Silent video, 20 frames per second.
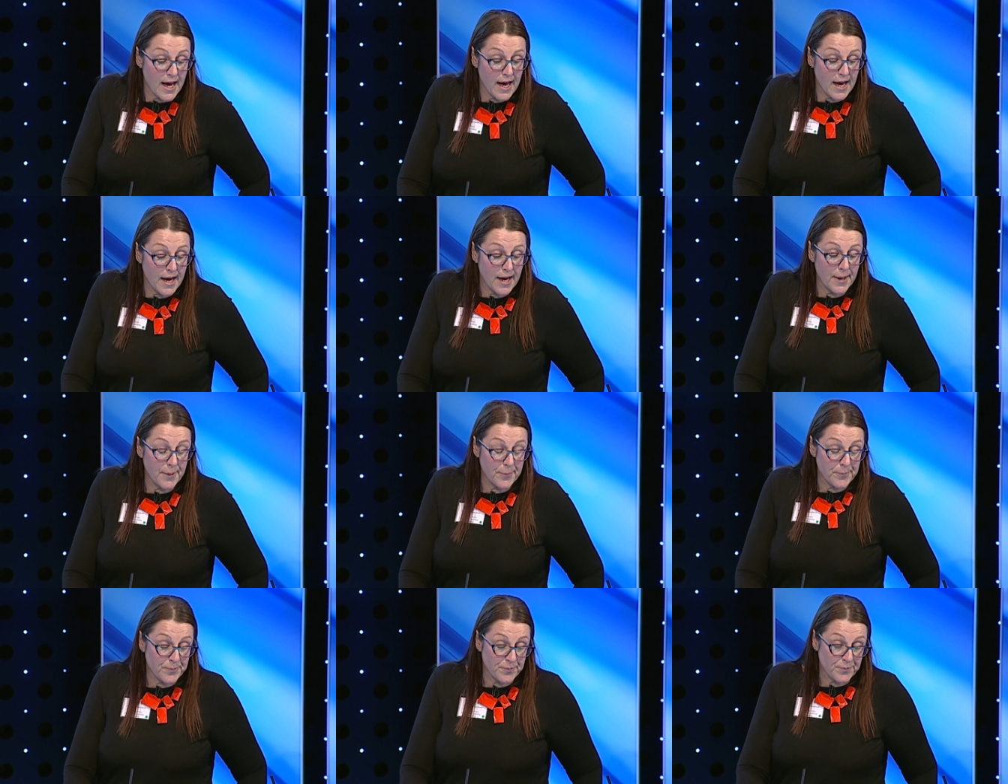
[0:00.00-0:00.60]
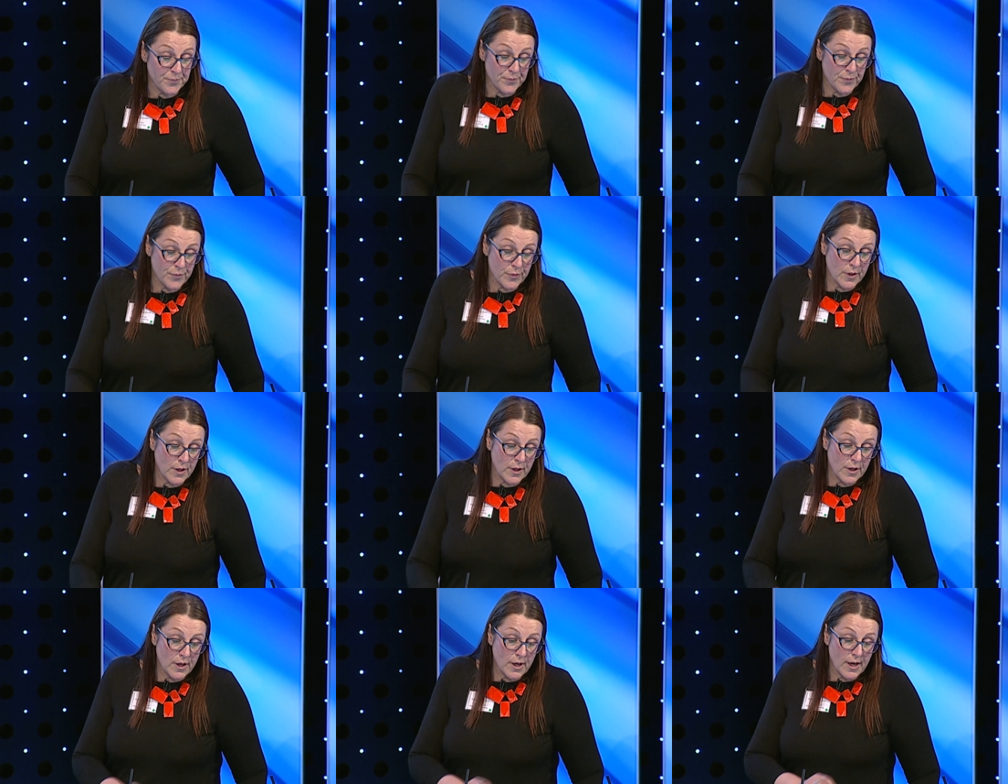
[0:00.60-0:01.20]

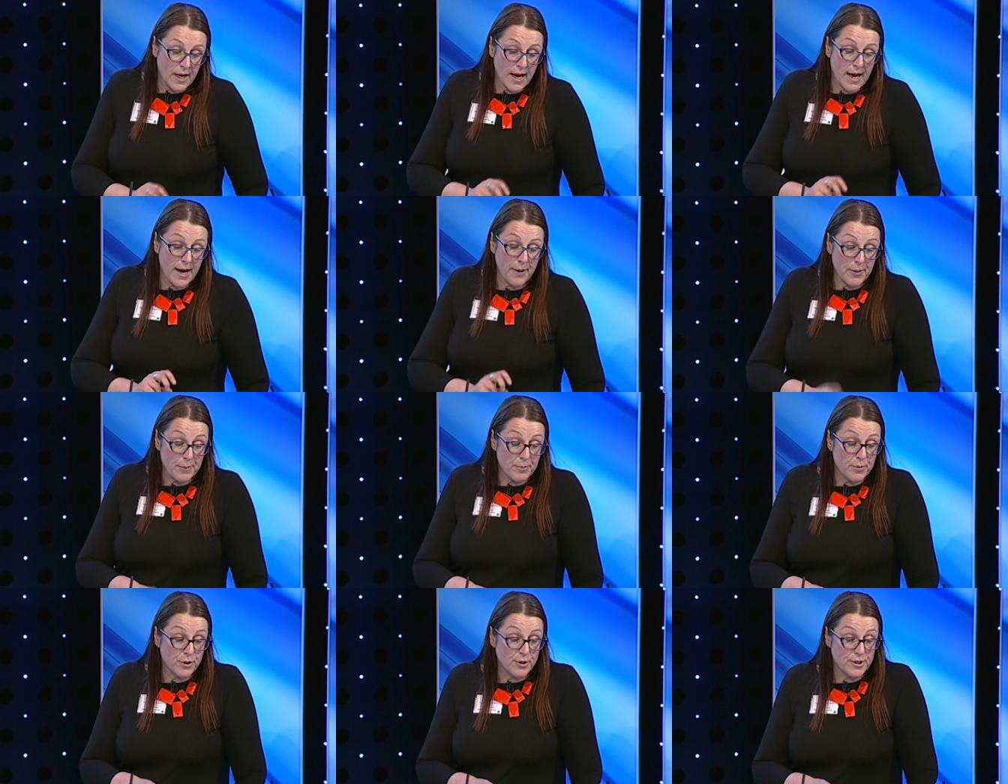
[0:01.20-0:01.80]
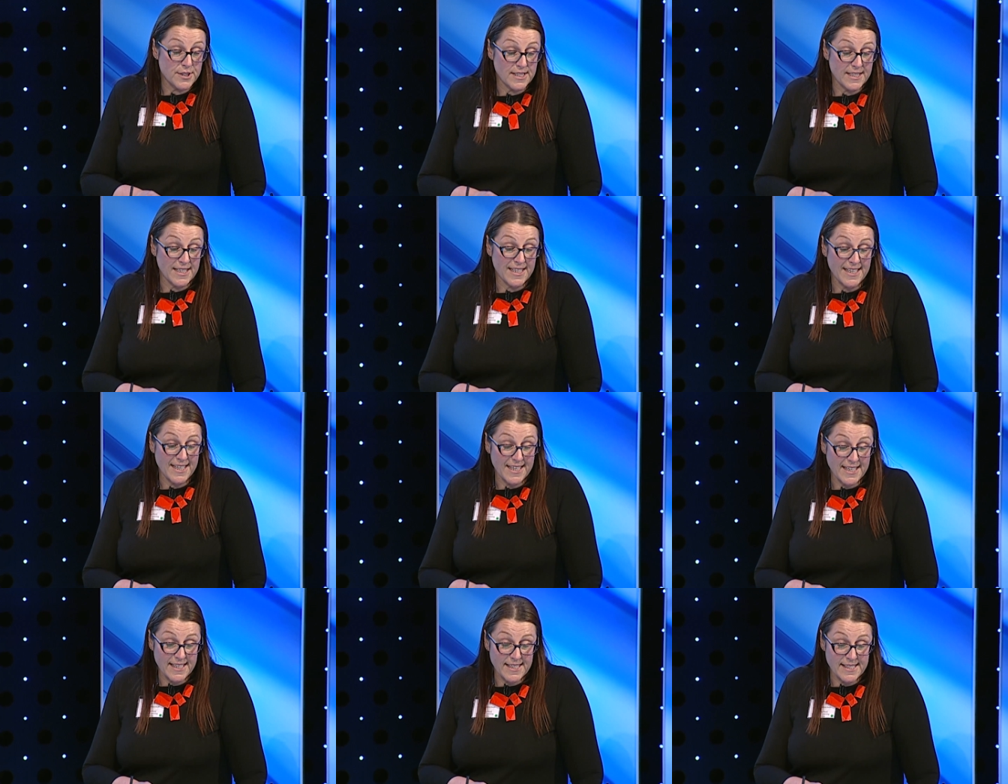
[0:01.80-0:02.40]
how important
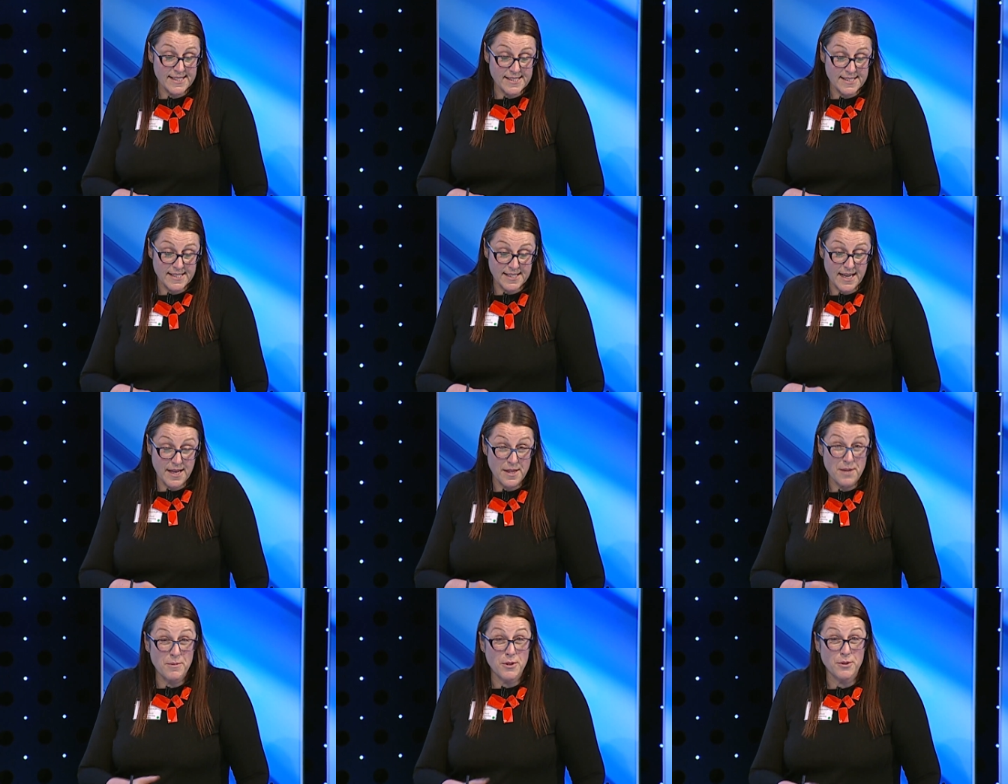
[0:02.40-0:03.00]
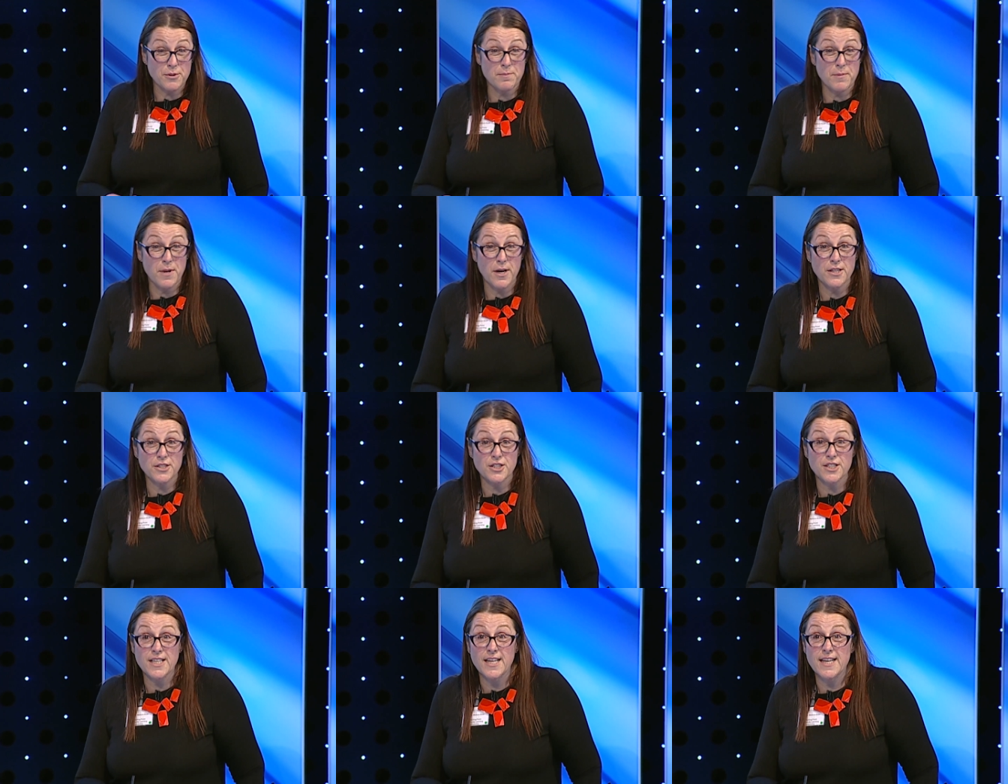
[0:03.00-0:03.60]
it is to get the most
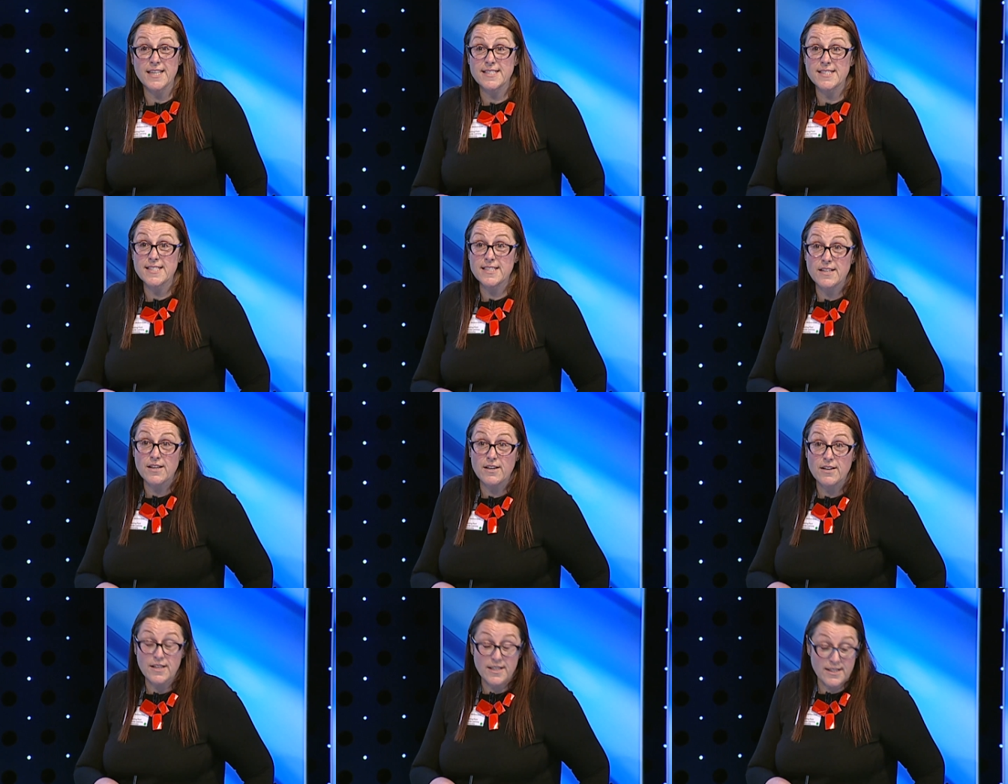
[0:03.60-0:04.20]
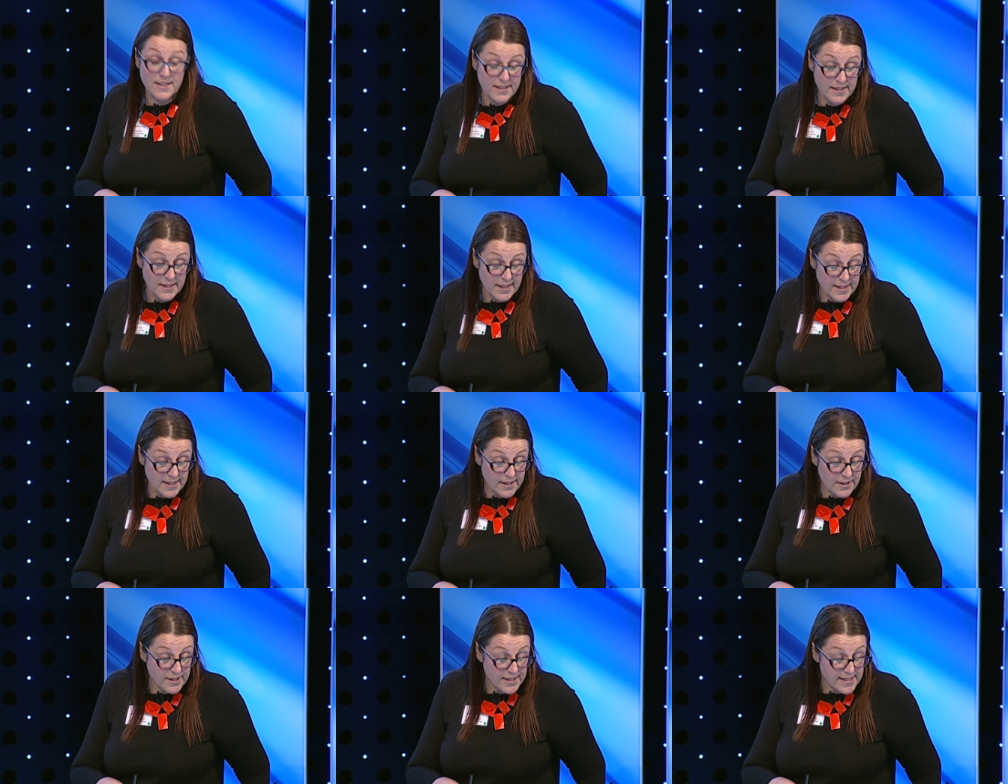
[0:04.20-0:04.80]
marginalised
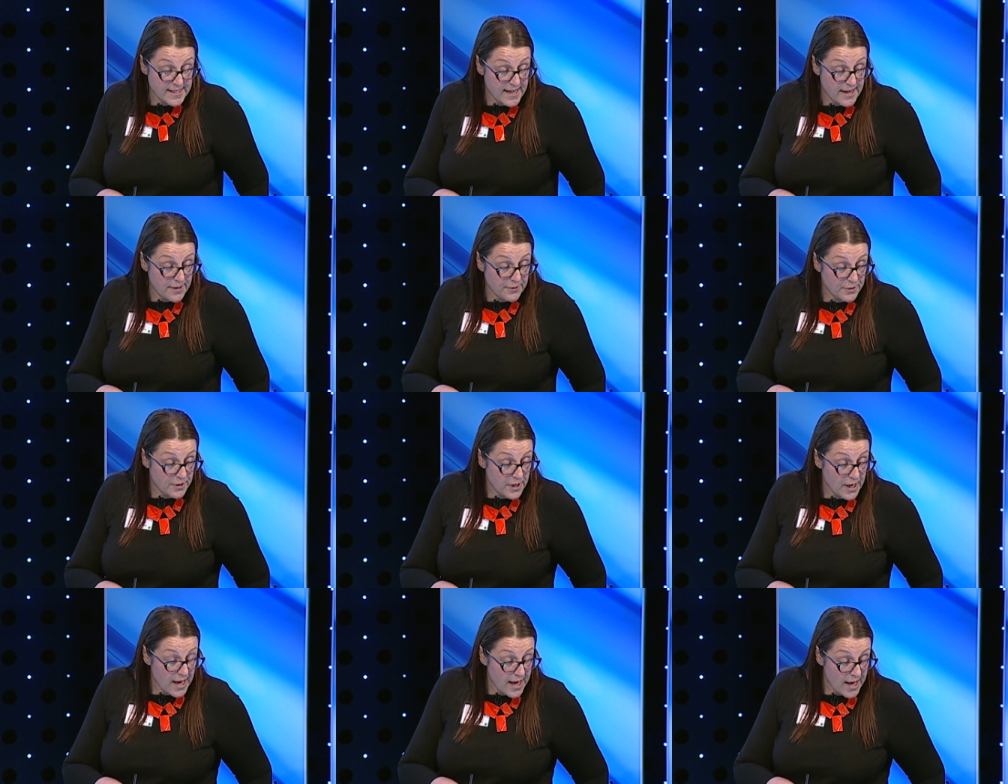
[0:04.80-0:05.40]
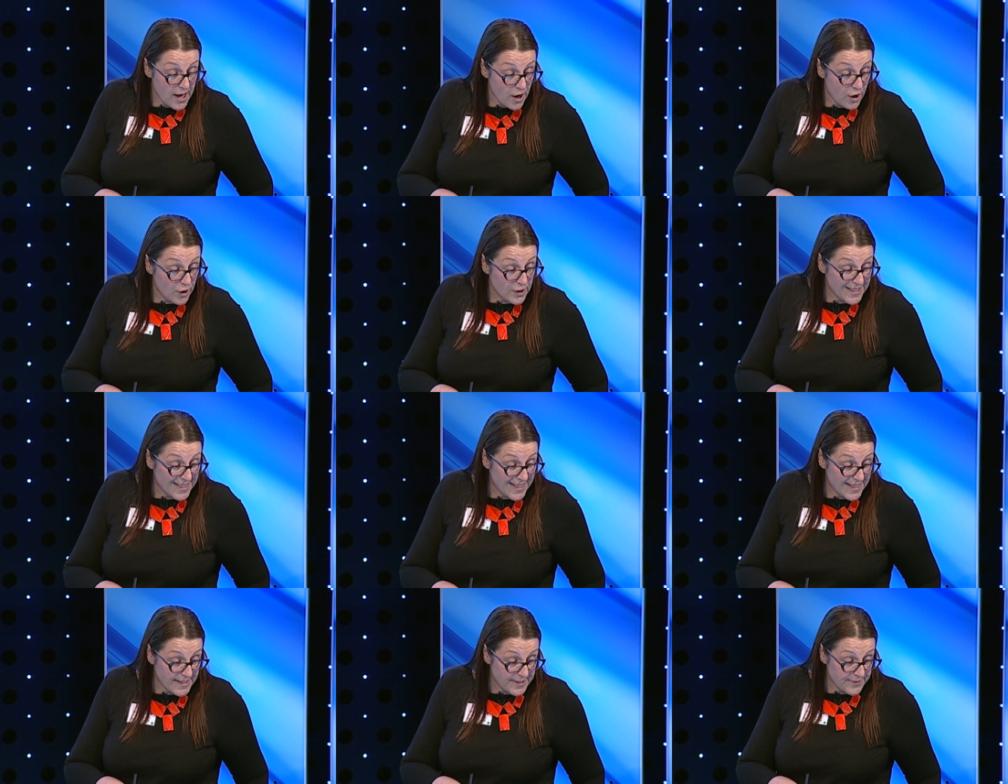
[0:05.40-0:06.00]
in our town
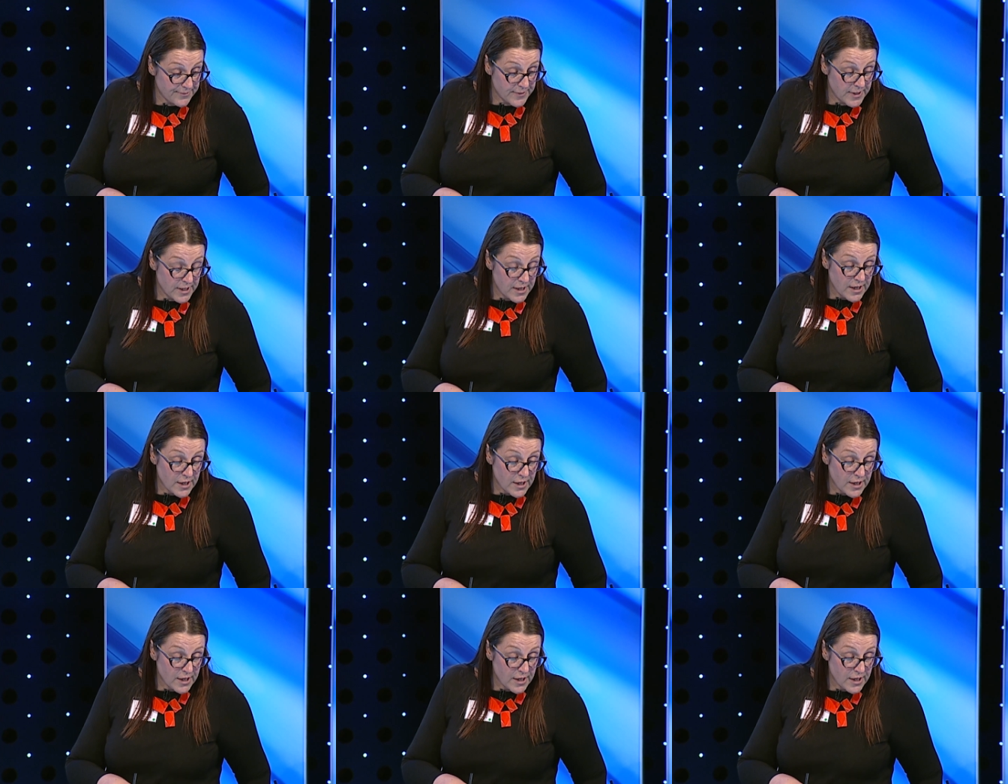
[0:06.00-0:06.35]
online.